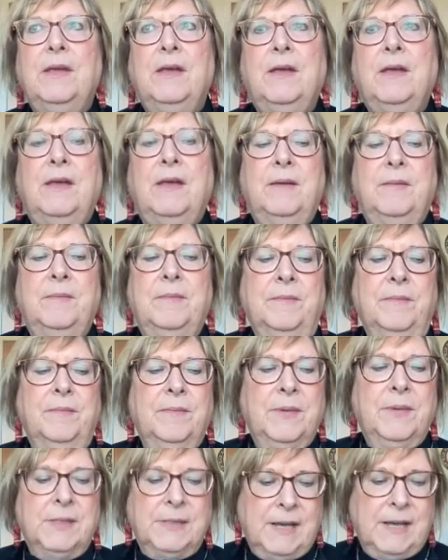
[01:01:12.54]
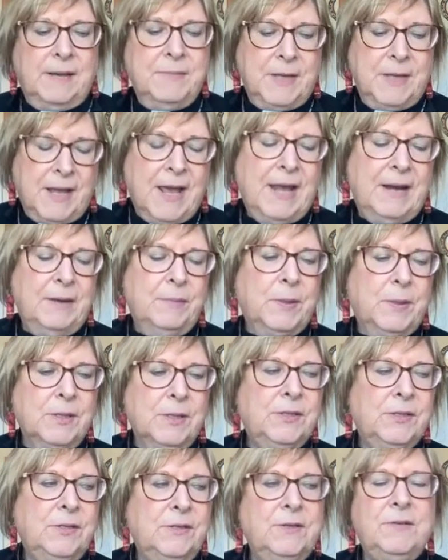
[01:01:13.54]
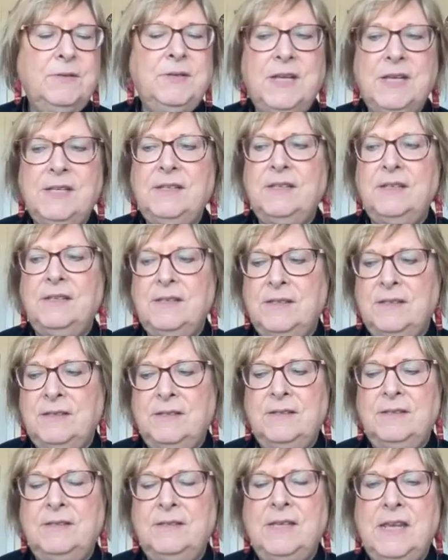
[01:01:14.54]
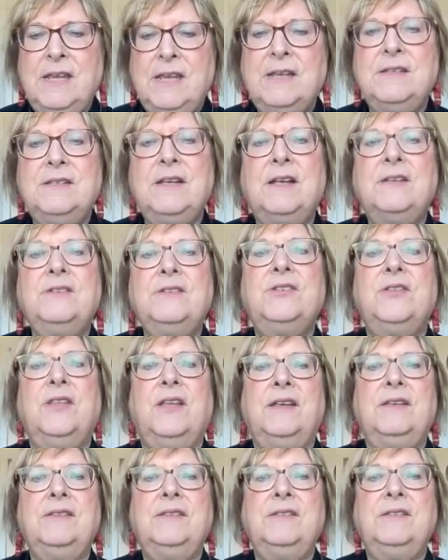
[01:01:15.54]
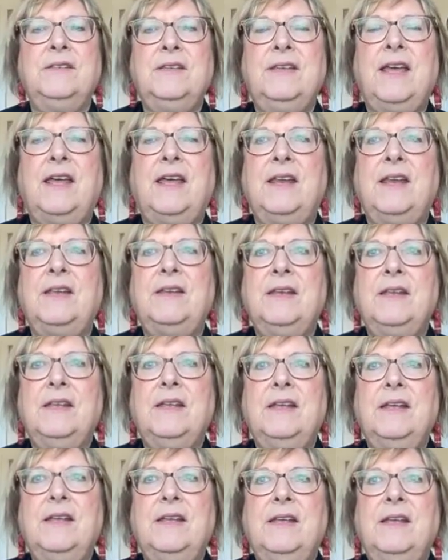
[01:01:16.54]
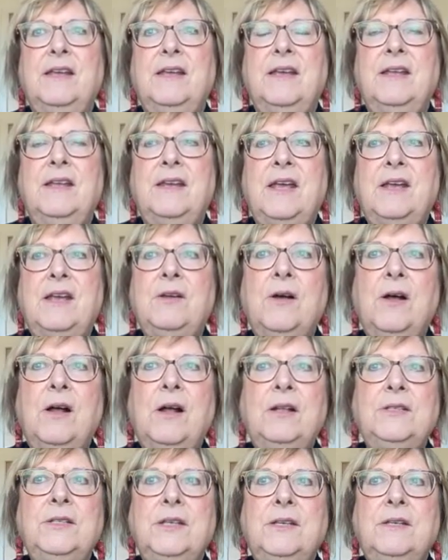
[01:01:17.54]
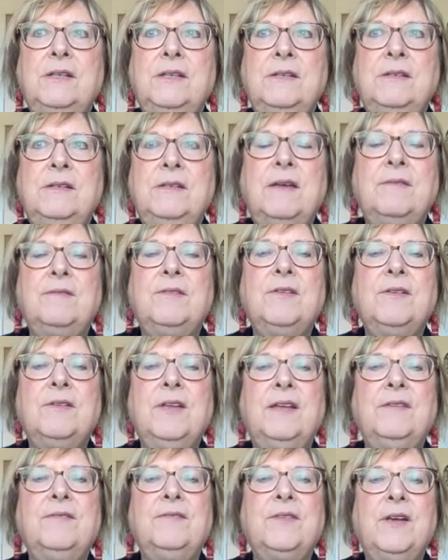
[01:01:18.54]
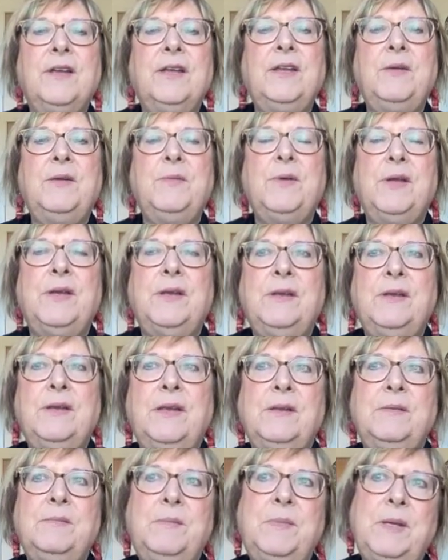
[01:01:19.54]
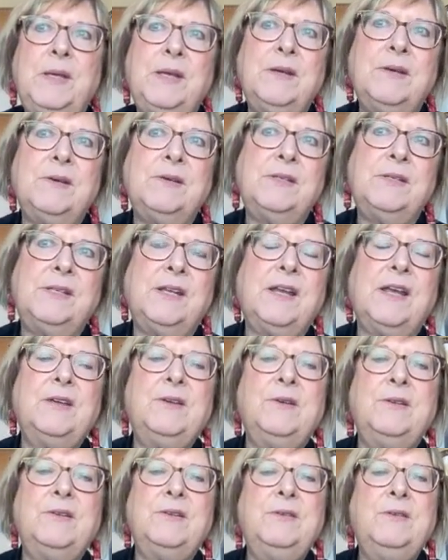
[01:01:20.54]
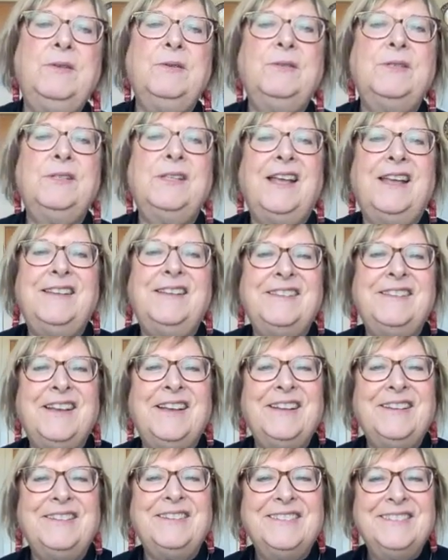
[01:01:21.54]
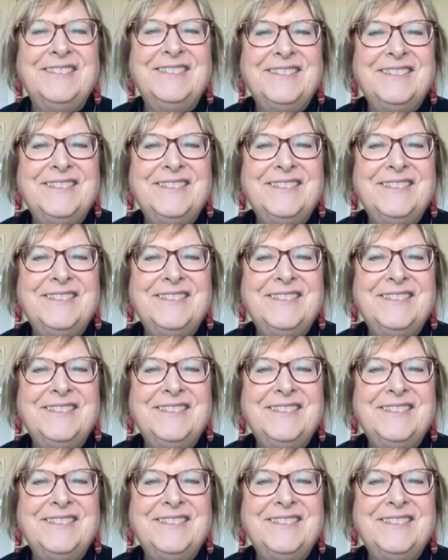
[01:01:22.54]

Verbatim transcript: because um, I'm the kind of person who needs to see and touch things to get it. And I called it Never Again for Anyone. And, and Peter said I couldn't use that title